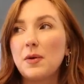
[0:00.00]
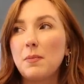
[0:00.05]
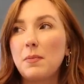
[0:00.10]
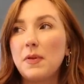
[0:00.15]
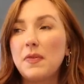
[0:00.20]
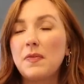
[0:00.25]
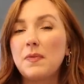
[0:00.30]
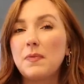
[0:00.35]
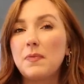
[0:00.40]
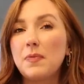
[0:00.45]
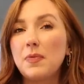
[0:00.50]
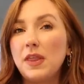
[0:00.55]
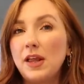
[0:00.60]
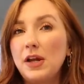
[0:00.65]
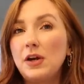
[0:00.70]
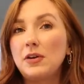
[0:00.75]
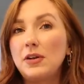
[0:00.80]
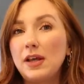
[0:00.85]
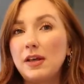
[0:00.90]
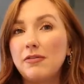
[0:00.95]
But
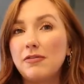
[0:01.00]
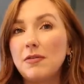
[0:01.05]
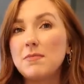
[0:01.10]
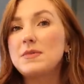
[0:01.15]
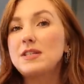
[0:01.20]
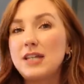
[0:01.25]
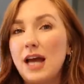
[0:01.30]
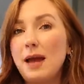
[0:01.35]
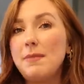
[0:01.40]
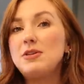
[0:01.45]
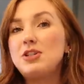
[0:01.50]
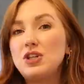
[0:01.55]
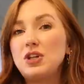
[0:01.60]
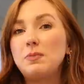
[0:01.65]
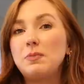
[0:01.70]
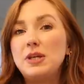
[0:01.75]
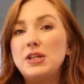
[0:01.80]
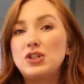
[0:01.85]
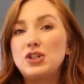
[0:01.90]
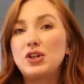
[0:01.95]
literally from the time it
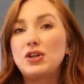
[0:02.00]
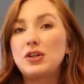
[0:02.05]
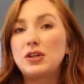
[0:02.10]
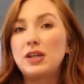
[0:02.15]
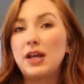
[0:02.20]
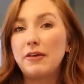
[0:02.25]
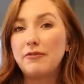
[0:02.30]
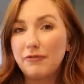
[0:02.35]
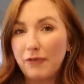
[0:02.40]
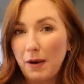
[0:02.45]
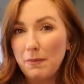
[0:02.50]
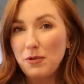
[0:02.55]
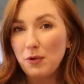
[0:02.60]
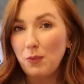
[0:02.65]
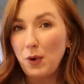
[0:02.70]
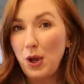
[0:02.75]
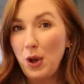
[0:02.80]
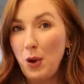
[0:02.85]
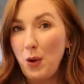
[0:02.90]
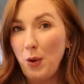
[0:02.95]
took me to get from the
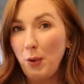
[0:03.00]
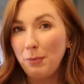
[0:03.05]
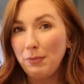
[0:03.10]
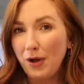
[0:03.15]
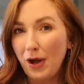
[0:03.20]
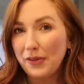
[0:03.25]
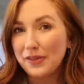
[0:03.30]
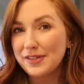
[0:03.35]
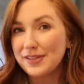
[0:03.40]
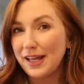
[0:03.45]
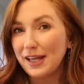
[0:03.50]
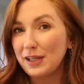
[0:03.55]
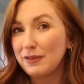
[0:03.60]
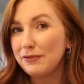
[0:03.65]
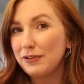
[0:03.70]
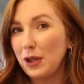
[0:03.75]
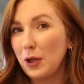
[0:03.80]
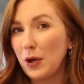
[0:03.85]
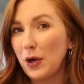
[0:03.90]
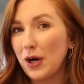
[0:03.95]
room on the second
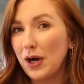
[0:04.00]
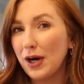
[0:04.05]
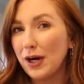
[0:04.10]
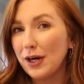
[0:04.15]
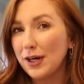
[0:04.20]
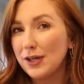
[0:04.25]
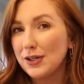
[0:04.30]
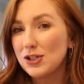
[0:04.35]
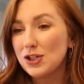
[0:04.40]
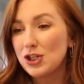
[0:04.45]
floor